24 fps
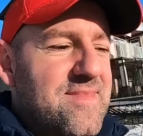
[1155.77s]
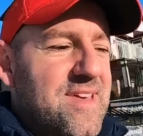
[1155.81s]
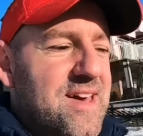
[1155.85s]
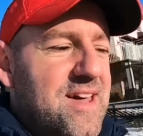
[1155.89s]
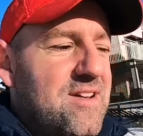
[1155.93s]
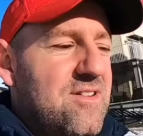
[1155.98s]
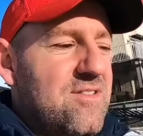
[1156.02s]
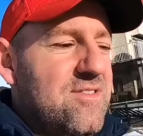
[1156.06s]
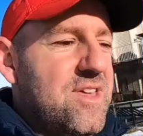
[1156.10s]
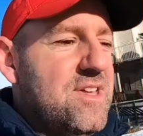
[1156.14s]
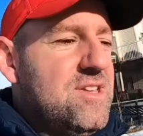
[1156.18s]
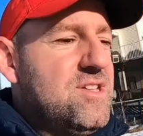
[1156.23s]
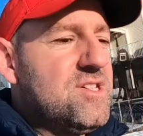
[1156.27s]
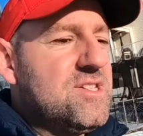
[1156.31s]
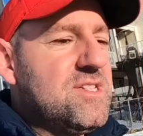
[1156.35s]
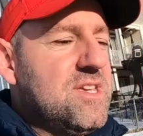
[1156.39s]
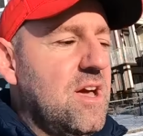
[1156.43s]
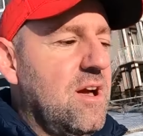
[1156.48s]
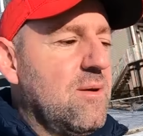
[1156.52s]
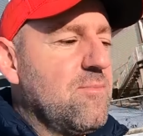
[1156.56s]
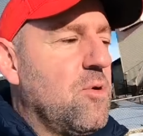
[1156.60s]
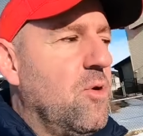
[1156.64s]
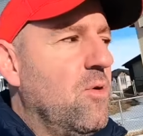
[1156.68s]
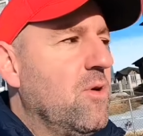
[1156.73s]
I don't know. They just
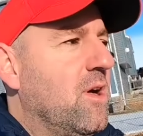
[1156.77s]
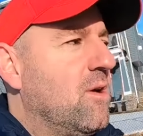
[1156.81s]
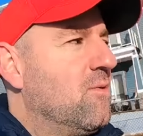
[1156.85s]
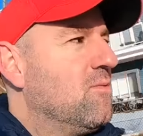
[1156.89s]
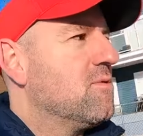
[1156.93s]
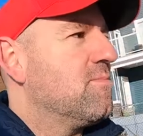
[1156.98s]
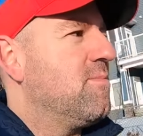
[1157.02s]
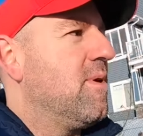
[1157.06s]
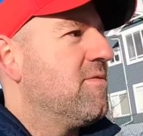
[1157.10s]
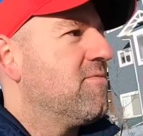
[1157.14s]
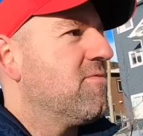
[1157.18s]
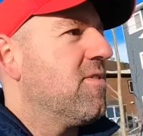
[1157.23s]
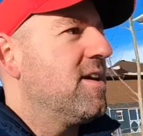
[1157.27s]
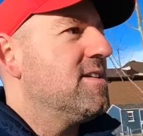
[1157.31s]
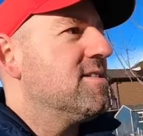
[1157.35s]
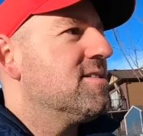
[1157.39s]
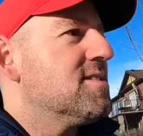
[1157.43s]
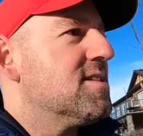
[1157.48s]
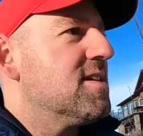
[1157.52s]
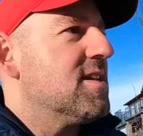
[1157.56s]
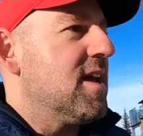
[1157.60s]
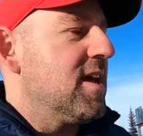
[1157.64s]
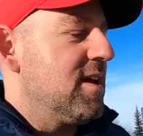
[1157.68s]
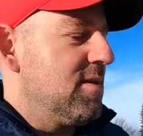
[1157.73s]
say I'm going out with my
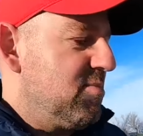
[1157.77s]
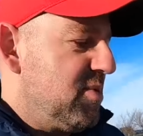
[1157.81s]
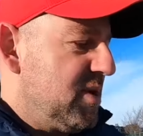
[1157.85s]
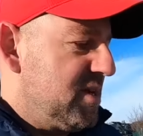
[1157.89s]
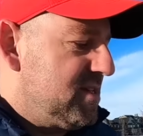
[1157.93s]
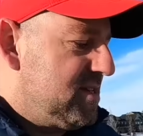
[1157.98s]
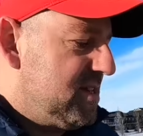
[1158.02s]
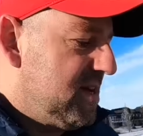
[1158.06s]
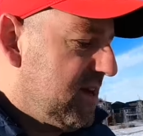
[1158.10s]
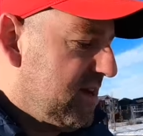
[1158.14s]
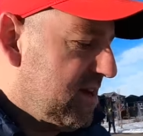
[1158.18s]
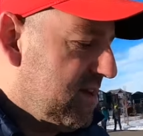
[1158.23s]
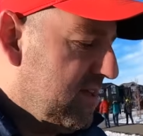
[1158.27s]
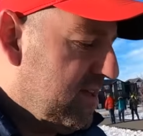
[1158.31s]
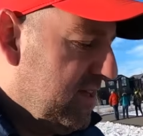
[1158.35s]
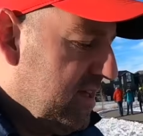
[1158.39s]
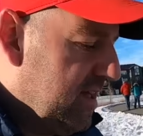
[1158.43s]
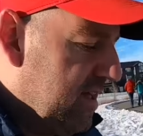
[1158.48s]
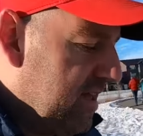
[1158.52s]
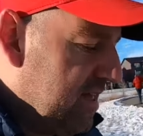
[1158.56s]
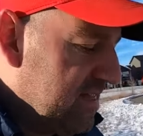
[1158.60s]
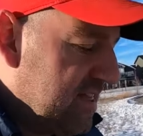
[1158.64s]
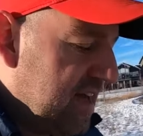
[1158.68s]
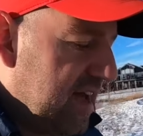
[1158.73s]
friends tonight, but uh,
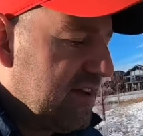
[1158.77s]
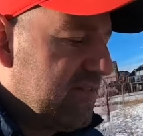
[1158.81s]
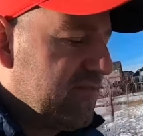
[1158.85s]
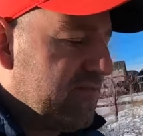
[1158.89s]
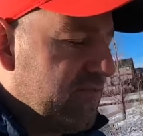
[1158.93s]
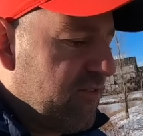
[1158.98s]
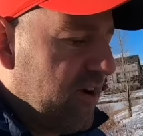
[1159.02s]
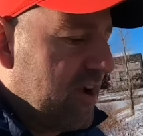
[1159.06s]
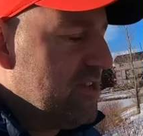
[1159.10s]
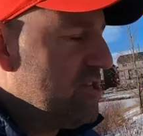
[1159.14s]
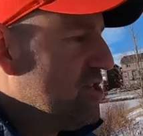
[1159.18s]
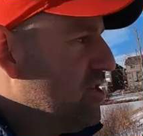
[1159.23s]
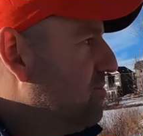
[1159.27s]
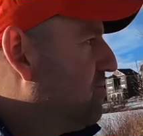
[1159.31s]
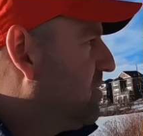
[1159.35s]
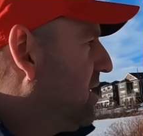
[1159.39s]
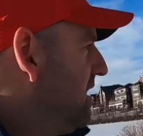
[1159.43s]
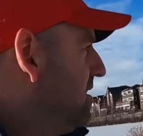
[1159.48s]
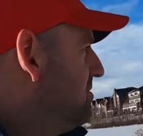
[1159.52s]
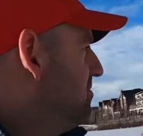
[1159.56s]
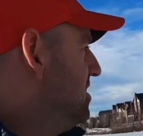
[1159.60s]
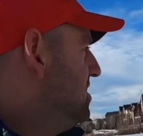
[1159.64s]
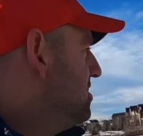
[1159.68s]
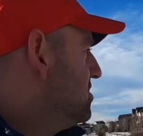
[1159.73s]
that friendship
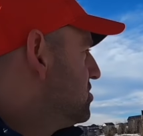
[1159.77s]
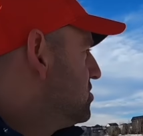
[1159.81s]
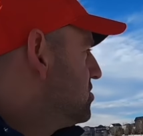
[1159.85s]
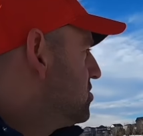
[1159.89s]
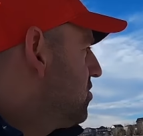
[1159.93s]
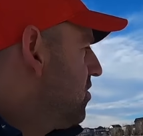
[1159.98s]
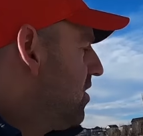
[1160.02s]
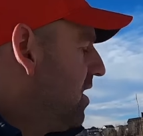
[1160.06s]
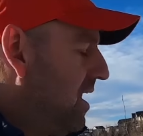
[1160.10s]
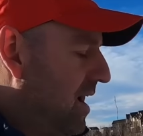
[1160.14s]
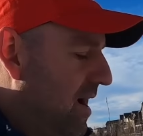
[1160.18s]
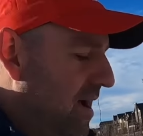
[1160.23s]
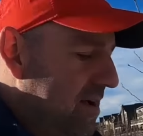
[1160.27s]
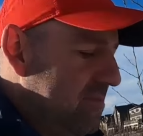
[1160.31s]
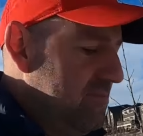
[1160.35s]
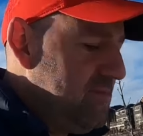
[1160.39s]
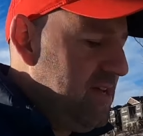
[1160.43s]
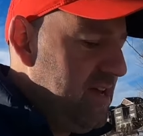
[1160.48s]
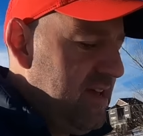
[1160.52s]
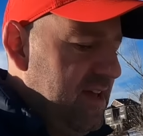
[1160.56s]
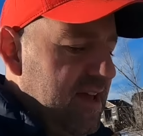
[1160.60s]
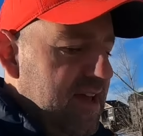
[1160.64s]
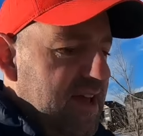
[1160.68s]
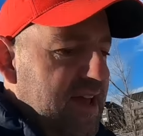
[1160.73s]
can be
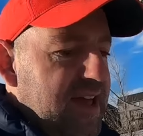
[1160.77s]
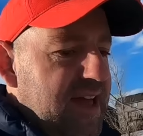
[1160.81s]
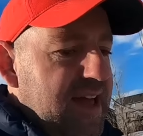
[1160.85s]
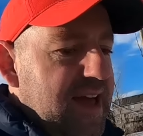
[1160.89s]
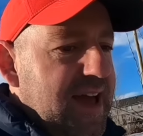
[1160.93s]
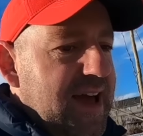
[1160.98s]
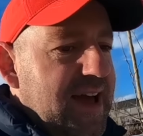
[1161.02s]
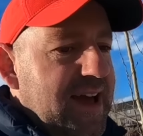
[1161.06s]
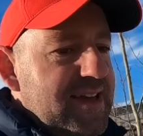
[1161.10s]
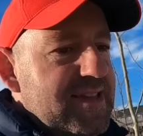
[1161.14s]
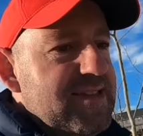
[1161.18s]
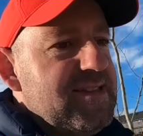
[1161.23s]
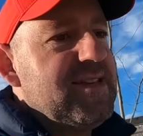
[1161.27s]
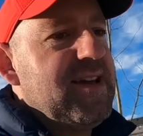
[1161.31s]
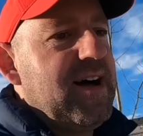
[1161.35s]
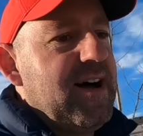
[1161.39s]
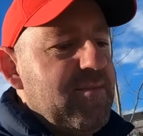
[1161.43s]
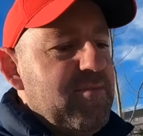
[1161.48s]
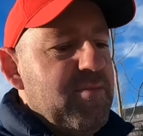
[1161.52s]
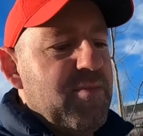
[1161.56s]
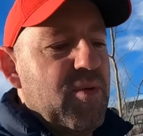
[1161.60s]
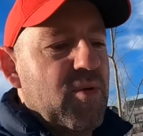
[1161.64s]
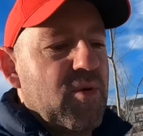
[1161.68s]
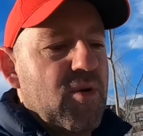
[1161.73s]
described as
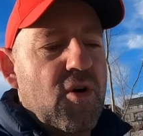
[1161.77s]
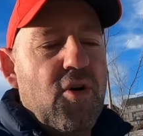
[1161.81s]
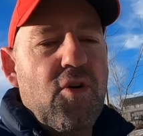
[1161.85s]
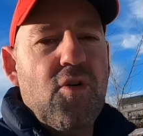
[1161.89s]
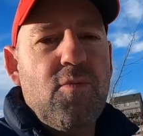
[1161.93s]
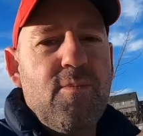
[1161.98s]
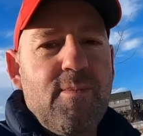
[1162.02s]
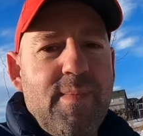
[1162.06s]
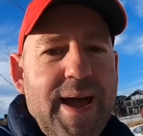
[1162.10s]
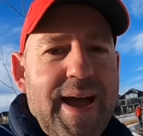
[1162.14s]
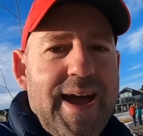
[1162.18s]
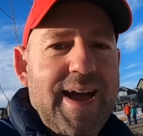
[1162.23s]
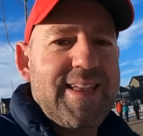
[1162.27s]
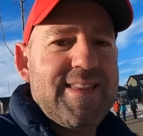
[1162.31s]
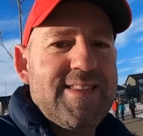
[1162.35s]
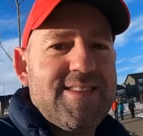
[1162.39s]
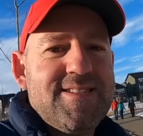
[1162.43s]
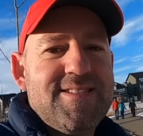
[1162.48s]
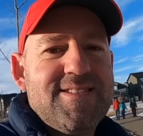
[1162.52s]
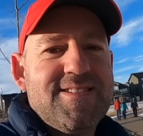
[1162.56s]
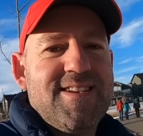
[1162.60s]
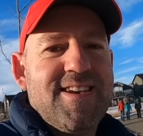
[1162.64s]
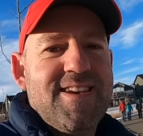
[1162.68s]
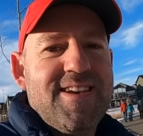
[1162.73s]
a
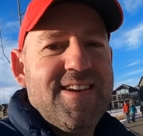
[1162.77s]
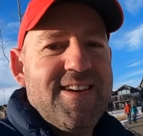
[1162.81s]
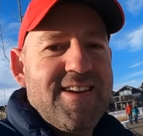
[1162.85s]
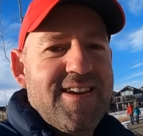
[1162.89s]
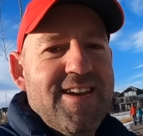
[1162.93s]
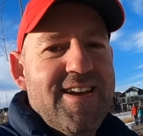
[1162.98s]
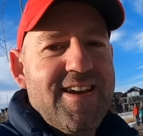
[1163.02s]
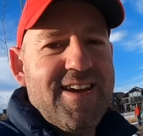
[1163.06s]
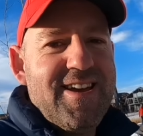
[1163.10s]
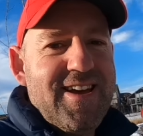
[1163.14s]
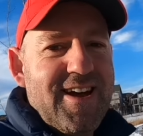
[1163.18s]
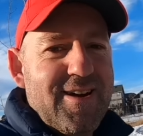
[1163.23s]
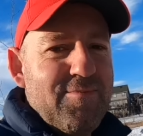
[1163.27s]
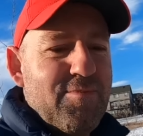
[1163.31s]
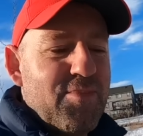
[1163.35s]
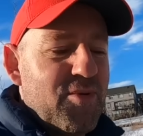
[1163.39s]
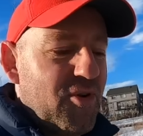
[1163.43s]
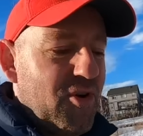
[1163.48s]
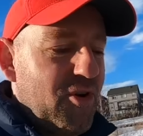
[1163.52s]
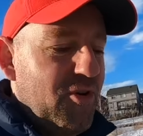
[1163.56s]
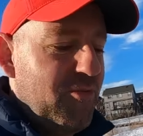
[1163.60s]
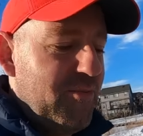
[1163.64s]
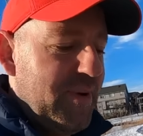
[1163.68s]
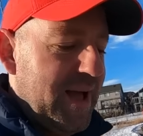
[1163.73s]
bromance, a
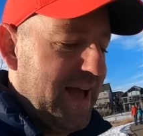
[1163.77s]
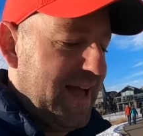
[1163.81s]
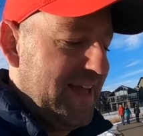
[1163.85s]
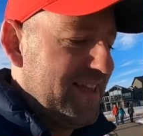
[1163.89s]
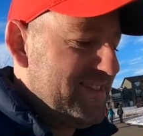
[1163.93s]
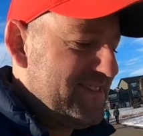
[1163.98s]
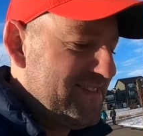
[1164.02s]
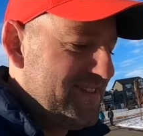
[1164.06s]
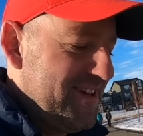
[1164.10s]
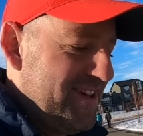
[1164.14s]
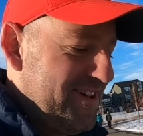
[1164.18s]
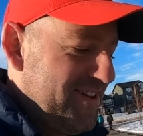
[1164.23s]
bromance.